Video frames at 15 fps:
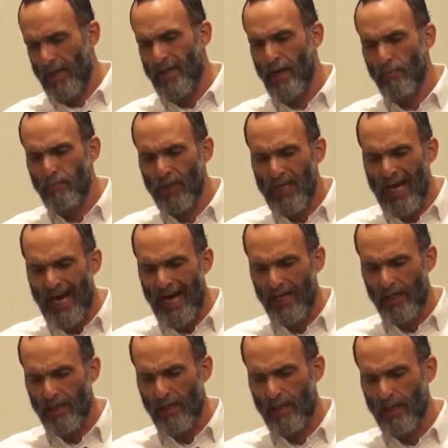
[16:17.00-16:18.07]
they're
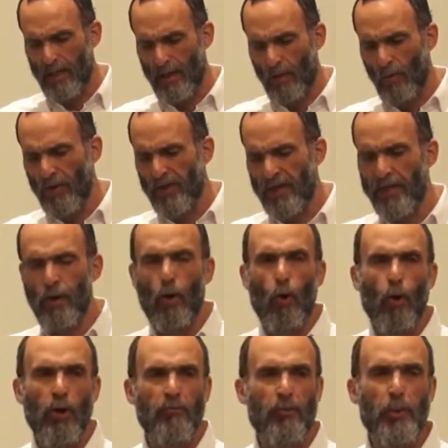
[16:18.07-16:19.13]
black with
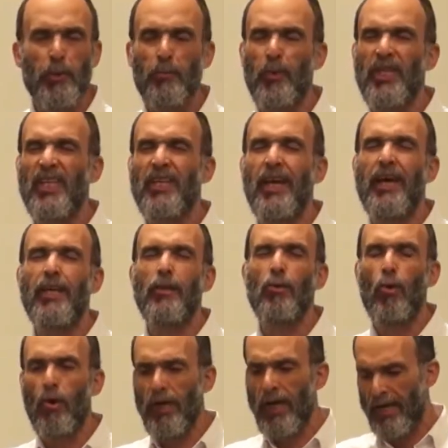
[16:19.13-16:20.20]
an
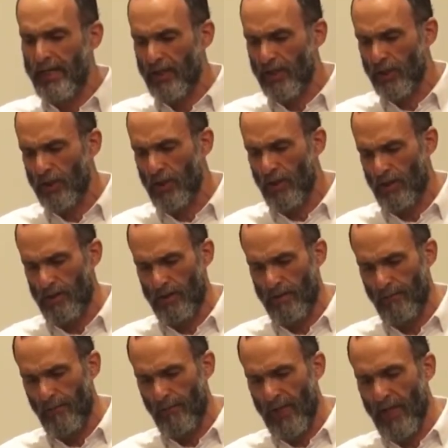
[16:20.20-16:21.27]
elongated
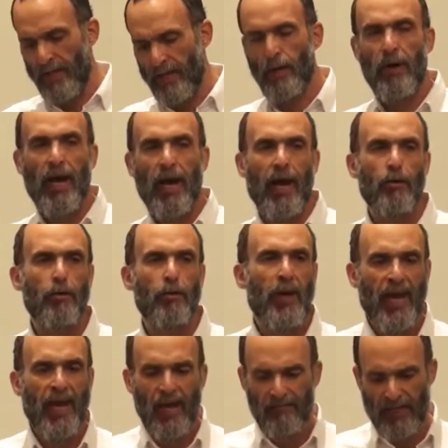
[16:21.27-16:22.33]
skull. They're
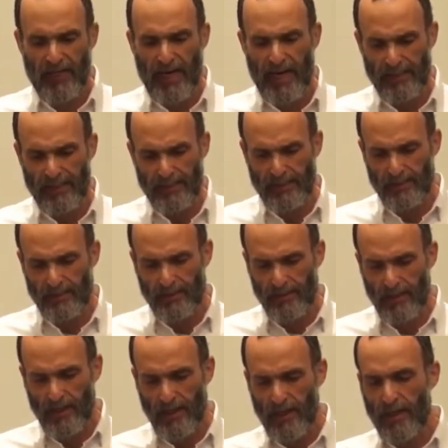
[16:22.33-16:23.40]
Arab half-castes.
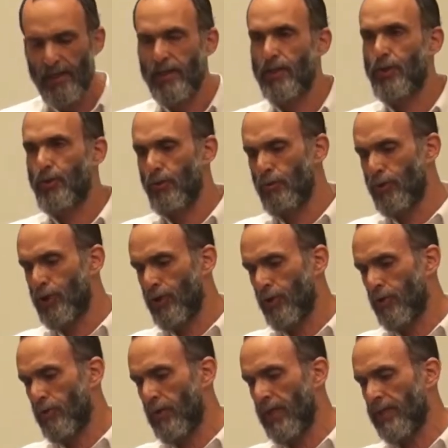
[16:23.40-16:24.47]
The true
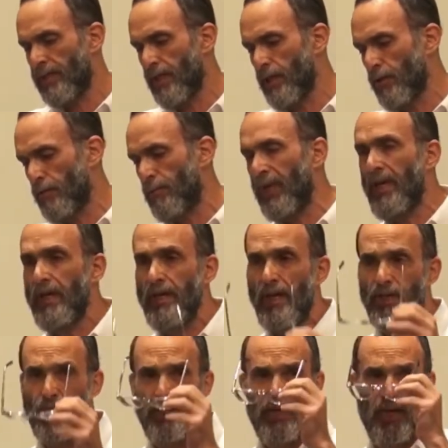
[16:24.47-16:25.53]
Jew is the European
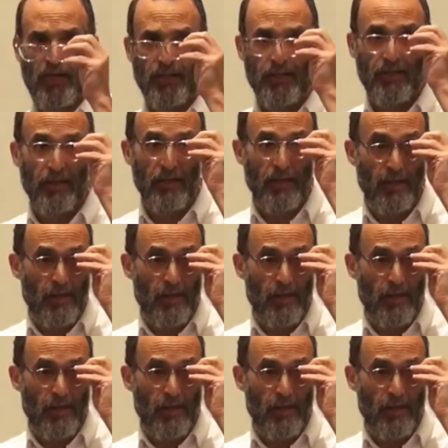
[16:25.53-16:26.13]
Ashkenazi.